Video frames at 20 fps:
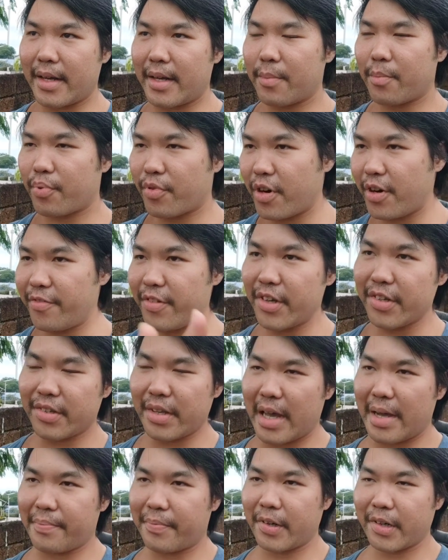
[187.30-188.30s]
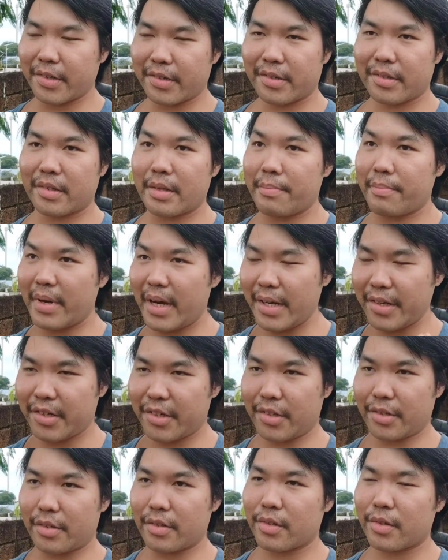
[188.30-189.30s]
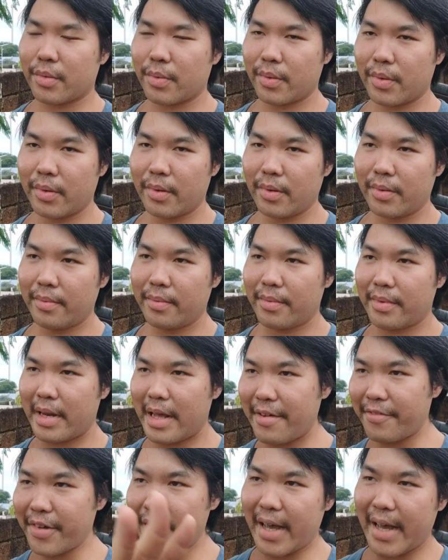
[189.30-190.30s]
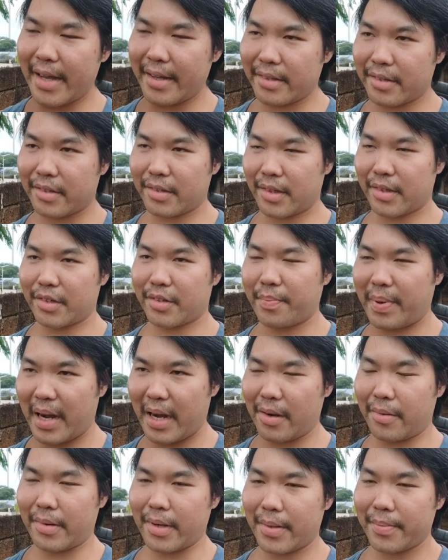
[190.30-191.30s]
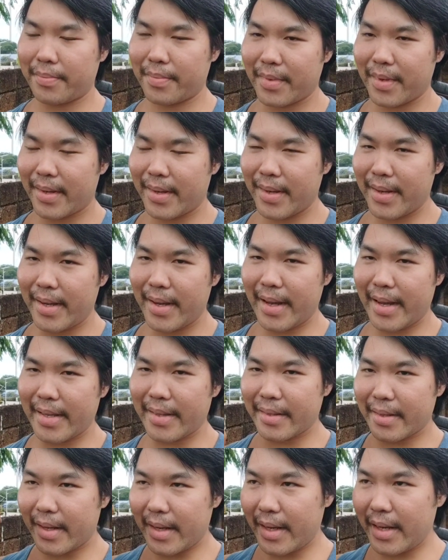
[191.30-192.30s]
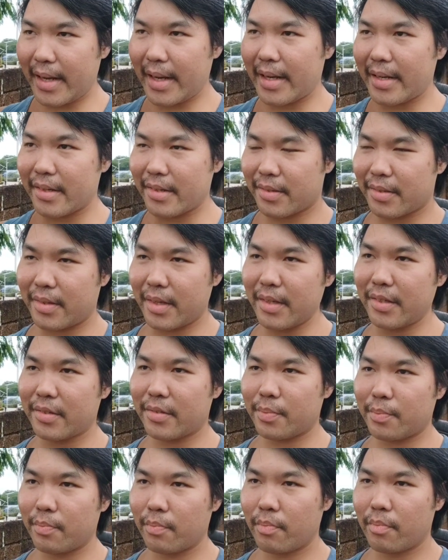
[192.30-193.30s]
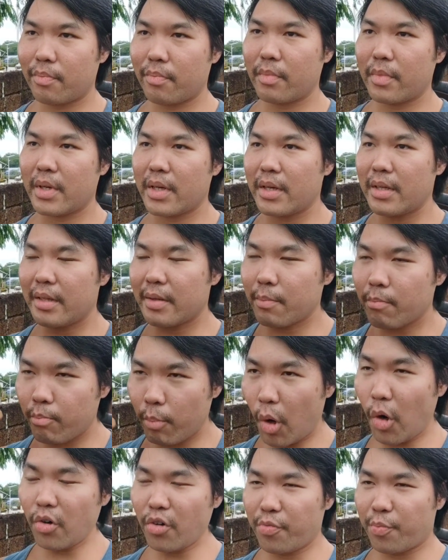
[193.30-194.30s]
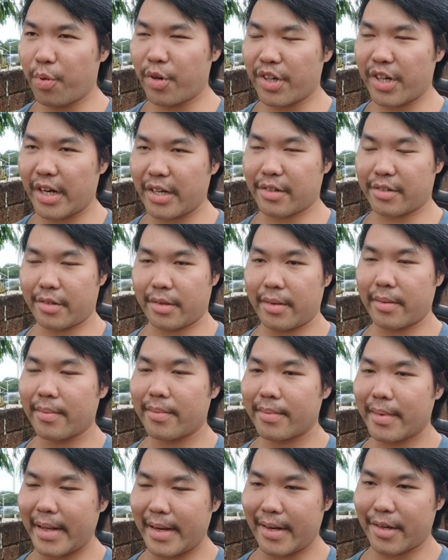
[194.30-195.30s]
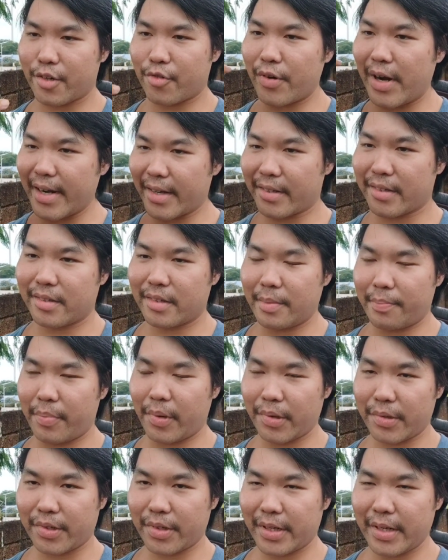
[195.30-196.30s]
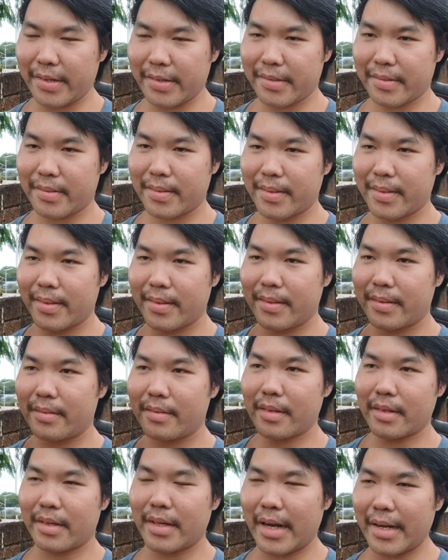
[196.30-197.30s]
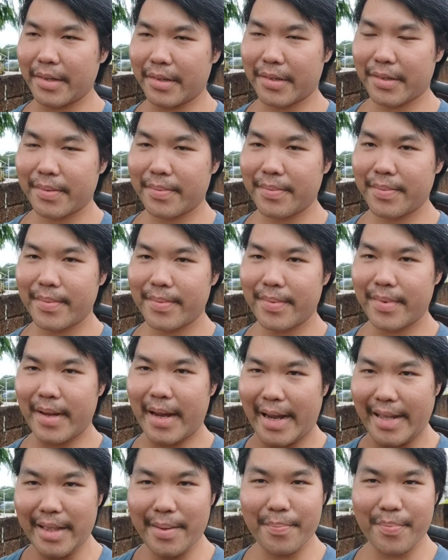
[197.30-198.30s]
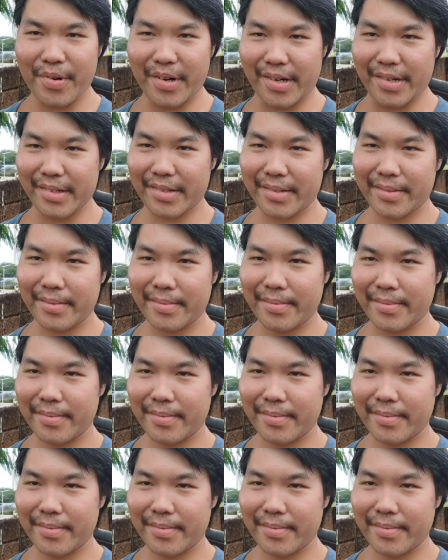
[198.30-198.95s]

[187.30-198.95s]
in previous epochs, the merchants never had such power. And it is this mode of production that attracts the Portuguese, the Dutch, and the British,